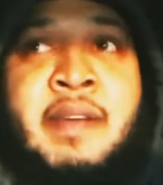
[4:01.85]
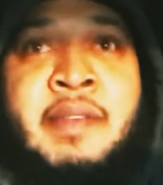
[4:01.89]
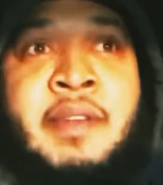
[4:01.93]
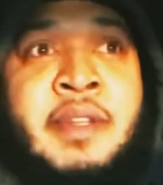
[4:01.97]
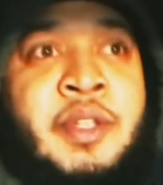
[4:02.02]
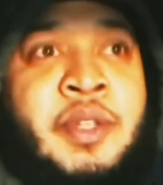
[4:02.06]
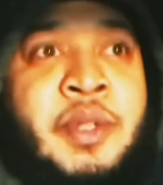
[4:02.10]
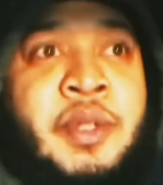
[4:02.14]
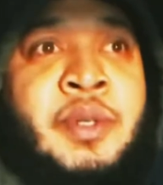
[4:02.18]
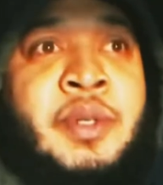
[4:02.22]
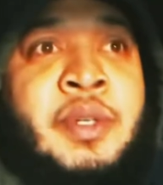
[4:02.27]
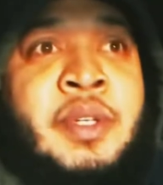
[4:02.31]
to
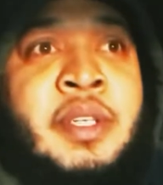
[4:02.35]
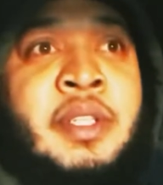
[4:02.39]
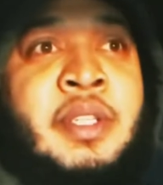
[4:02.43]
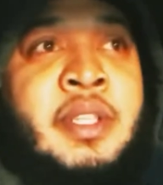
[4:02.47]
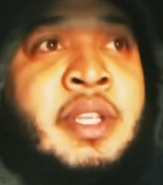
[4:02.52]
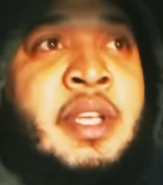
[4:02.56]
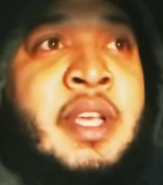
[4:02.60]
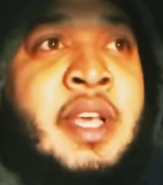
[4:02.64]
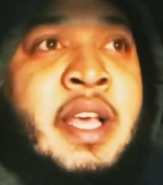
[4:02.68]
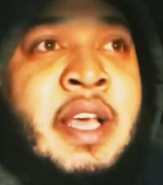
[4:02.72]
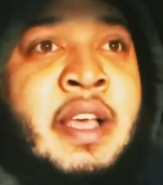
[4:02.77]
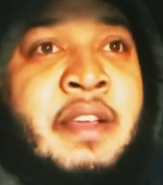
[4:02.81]
do it,
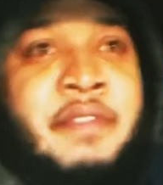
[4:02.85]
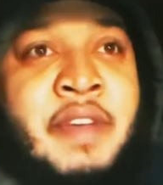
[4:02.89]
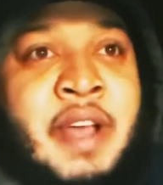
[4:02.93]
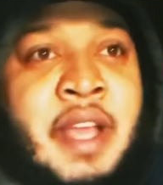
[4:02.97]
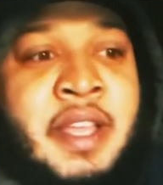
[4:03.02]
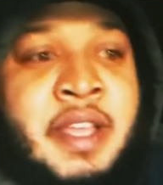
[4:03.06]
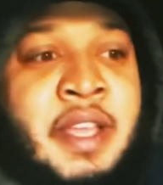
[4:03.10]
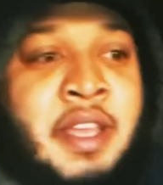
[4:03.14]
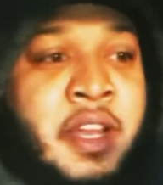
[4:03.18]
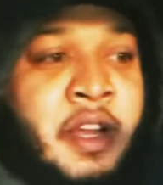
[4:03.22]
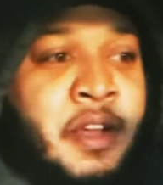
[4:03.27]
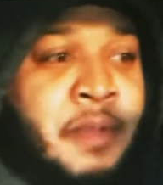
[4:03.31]
if I
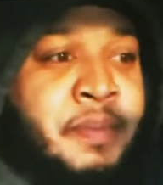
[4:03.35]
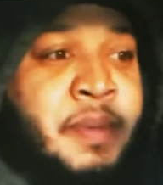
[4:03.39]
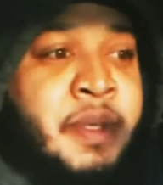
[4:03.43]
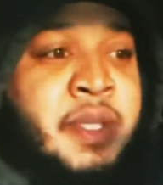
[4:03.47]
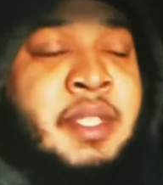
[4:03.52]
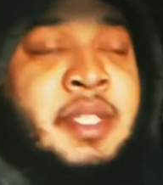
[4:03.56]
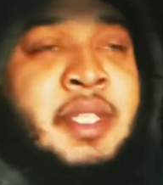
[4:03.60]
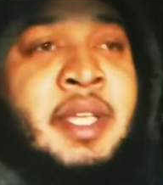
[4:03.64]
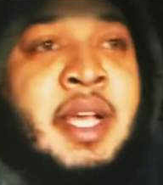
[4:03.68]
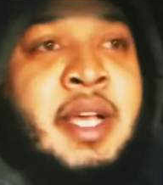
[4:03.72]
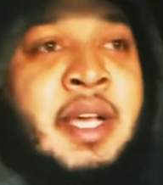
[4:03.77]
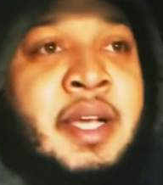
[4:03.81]
get up in
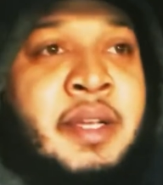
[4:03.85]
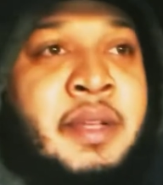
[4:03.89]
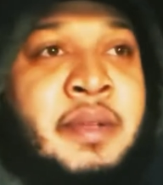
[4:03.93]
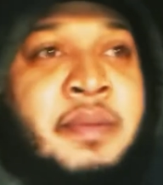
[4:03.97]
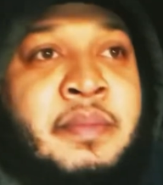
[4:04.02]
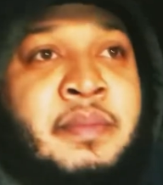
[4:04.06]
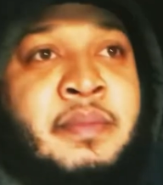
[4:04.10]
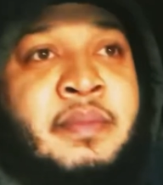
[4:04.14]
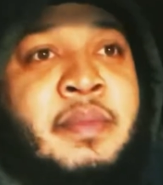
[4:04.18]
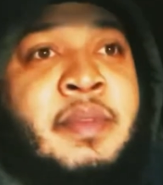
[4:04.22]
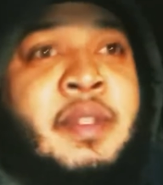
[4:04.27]
time,